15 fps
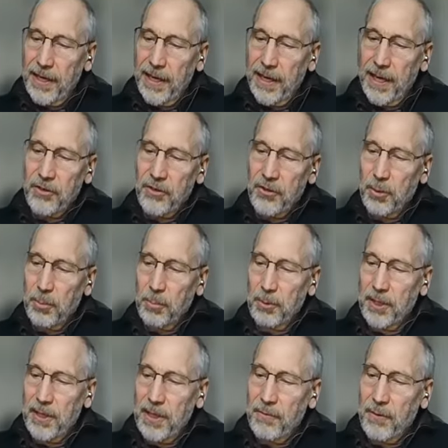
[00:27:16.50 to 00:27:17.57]
If they can
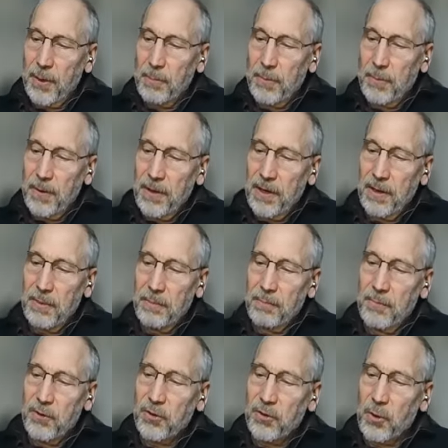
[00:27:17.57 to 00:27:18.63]
get you to believe
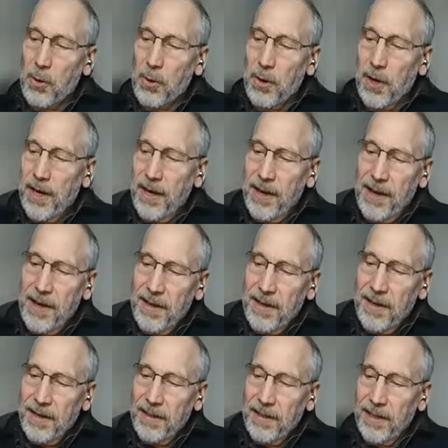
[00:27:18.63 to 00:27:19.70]
in
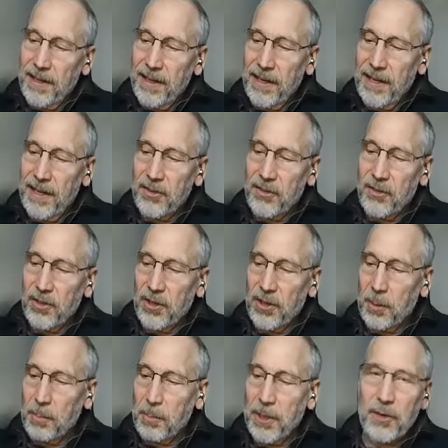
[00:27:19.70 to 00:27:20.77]
absurdity, they can
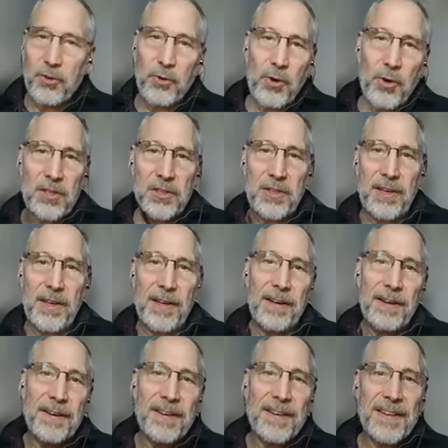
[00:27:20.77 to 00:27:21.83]
get you to commit
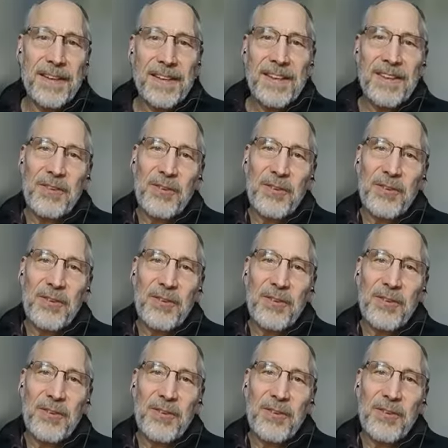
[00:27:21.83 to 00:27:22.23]
atrocity.